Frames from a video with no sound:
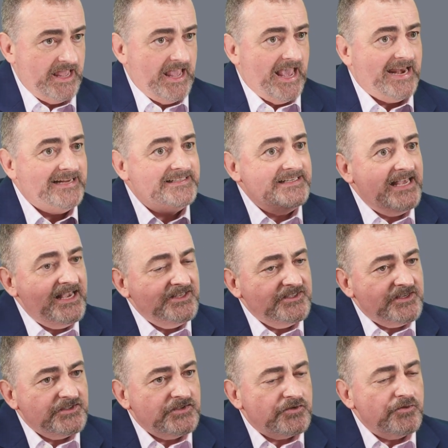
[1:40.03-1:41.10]
And it takes
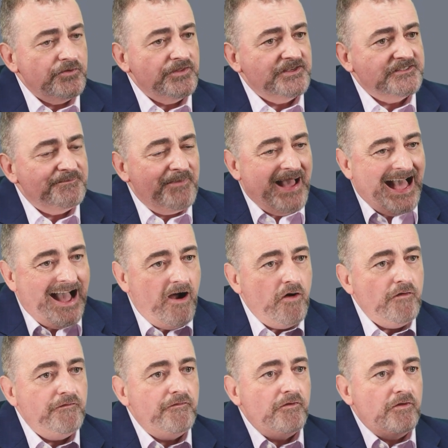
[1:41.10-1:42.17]
us through this
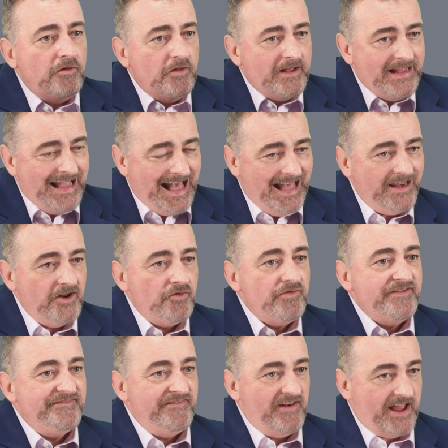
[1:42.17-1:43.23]
powerful guided
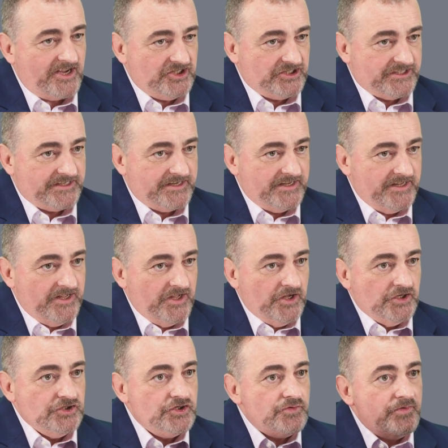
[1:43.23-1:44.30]
reflection
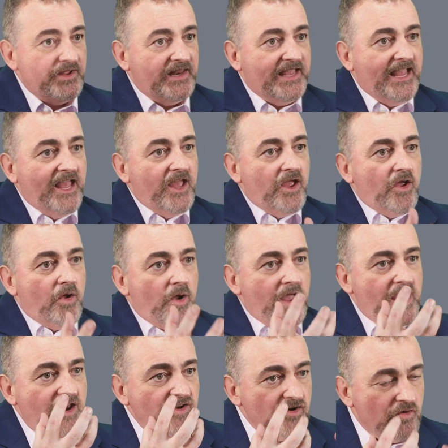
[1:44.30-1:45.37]
to really
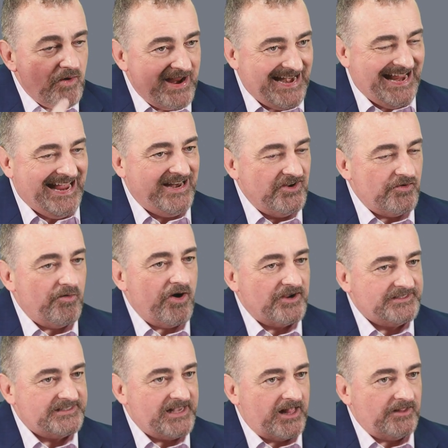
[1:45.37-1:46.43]
integrate into
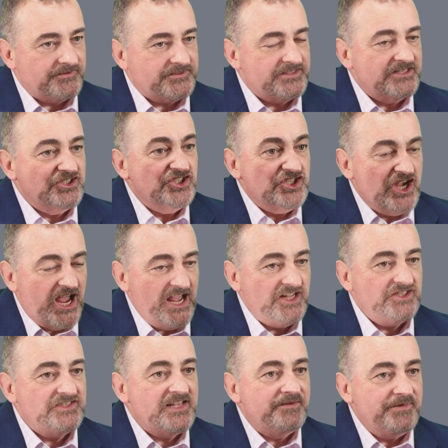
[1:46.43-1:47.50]
ourselves the
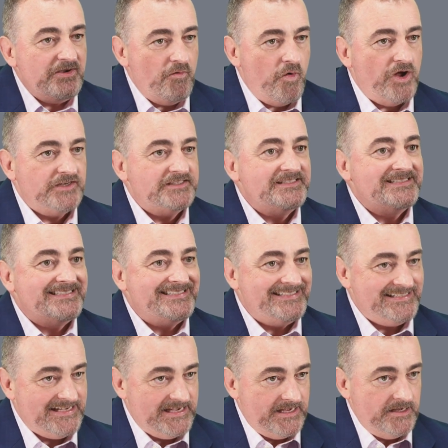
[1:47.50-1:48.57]
change that we want to
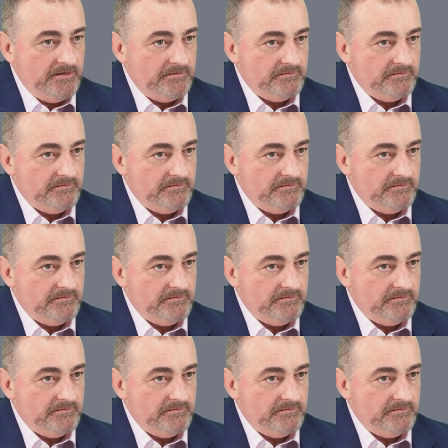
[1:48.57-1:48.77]
see,